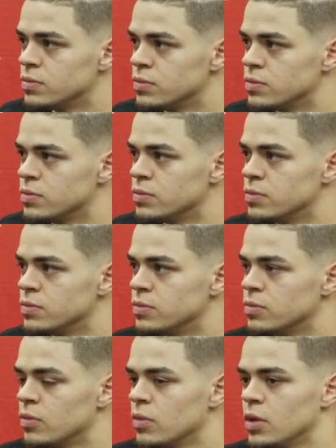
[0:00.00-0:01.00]
emotions?
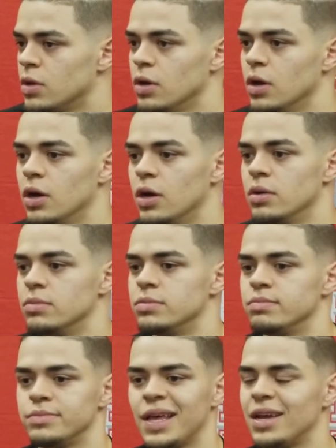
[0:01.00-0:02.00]
Um,
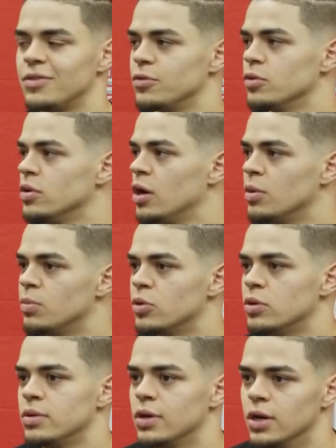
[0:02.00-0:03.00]
thankful,
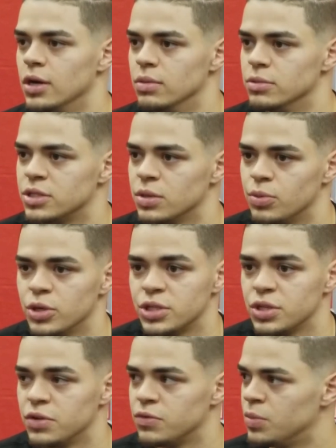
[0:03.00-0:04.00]
humble, um, just
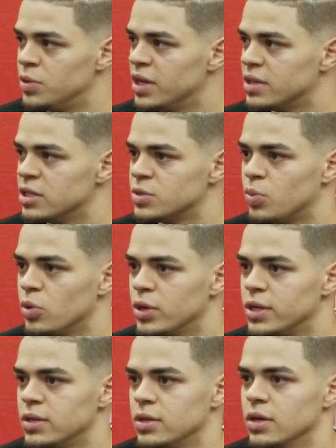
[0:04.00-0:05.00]
appreciative to be at this
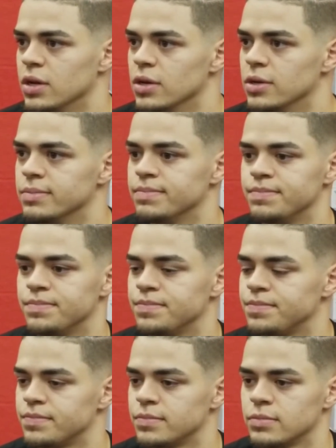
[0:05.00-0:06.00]
point. Um,
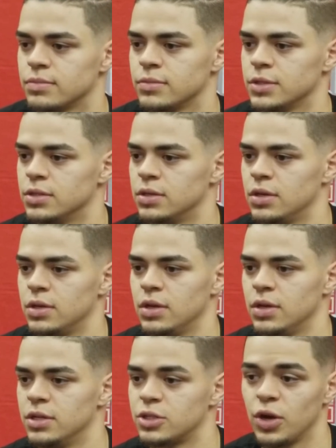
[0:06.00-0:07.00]

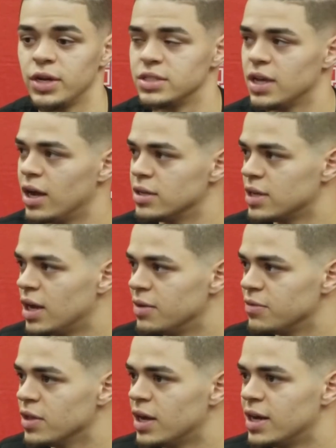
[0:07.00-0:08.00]
it's crazy how time
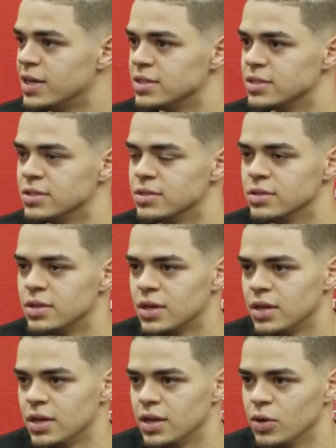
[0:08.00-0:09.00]
flies, and,
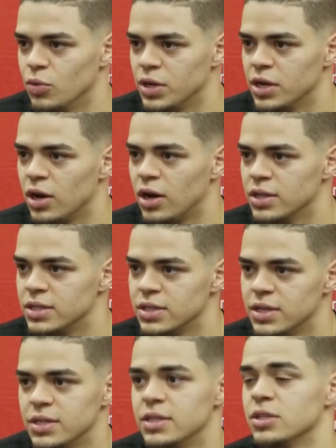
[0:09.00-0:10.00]
and when it all
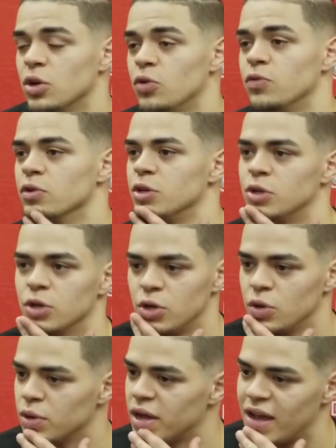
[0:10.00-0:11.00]
is over, you know, you
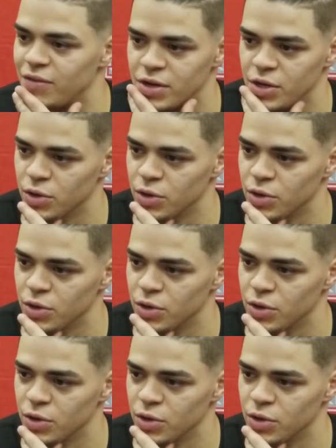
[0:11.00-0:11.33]
don't want to have any